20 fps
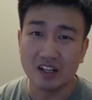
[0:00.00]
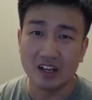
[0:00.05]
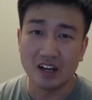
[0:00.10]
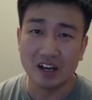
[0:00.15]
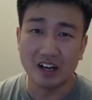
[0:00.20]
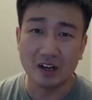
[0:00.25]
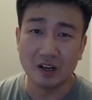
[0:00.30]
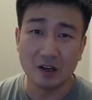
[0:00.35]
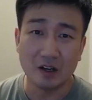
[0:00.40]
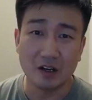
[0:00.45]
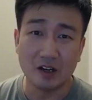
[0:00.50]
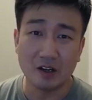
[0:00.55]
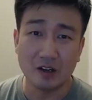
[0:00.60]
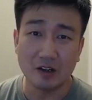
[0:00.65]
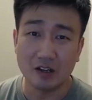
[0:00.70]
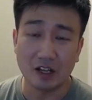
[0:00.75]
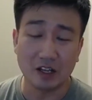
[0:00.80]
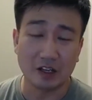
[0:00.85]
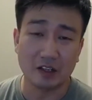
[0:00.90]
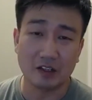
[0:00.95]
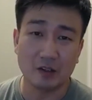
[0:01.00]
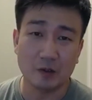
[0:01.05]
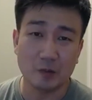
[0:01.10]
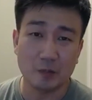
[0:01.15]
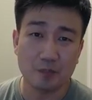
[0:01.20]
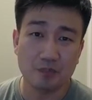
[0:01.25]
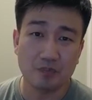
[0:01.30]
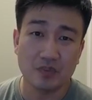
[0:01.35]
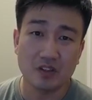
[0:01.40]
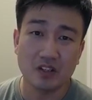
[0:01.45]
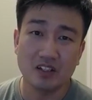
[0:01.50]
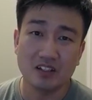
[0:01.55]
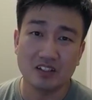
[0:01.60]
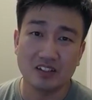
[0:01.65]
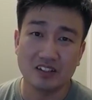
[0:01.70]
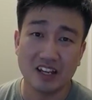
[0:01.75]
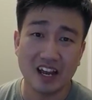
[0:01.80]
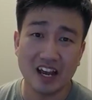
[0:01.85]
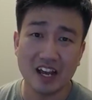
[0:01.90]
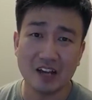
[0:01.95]
Like
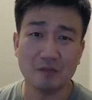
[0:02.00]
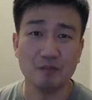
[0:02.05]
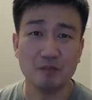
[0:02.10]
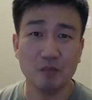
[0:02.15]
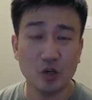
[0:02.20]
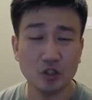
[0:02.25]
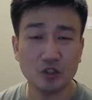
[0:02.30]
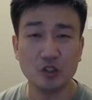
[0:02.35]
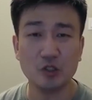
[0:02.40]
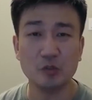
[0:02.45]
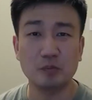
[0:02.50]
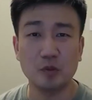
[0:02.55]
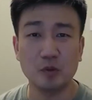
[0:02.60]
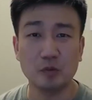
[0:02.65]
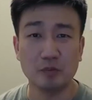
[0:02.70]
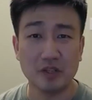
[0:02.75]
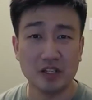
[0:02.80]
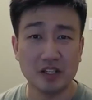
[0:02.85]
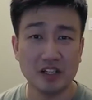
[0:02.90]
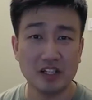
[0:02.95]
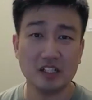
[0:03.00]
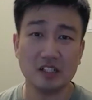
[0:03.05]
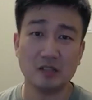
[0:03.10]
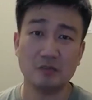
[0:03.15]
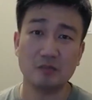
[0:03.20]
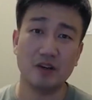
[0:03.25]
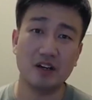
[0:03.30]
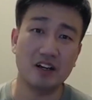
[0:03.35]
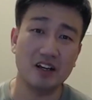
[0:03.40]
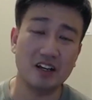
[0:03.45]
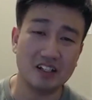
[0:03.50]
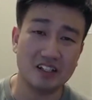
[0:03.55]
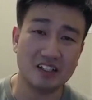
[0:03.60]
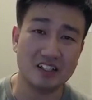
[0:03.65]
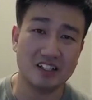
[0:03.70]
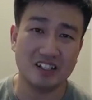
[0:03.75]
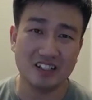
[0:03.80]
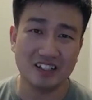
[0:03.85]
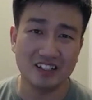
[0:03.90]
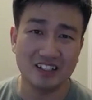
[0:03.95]
they had multiple meanings,
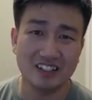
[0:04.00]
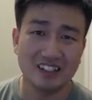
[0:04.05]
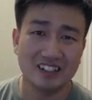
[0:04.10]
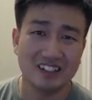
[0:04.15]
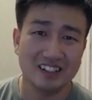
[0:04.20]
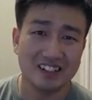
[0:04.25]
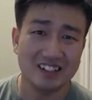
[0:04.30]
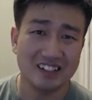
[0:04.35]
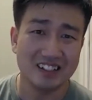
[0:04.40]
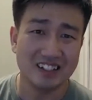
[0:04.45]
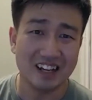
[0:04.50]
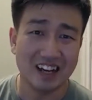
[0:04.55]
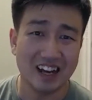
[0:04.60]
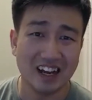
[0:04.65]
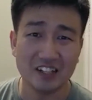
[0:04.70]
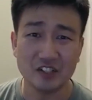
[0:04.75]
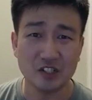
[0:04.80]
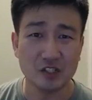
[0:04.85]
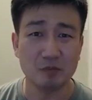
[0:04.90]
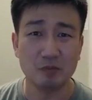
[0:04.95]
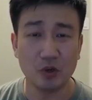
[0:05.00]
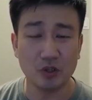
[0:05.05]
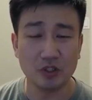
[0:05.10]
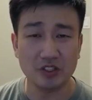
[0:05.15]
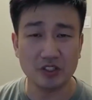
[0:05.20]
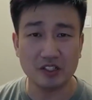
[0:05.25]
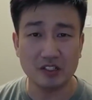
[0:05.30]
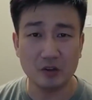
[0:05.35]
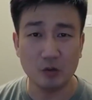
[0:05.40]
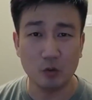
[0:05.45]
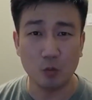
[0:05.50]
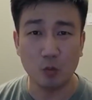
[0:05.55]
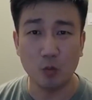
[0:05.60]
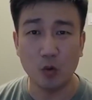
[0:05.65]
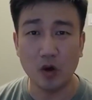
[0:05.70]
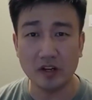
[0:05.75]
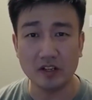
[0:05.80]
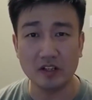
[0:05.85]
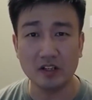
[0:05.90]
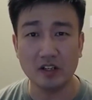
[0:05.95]
but I just put
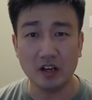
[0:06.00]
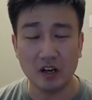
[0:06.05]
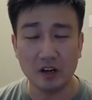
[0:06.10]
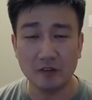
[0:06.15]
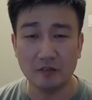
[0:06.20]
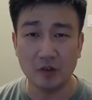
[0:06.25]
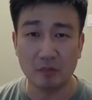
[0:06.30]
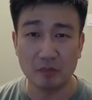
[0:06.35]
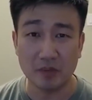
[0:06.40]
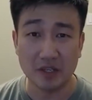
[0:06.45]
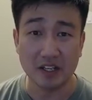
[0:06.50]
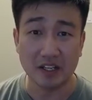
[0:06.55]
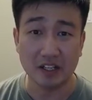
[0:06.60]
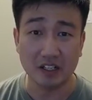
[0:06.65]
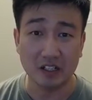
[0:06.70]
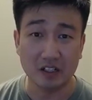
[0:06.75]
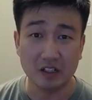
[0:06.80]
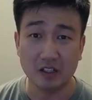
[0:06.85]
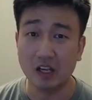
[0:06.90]
one of the meaning.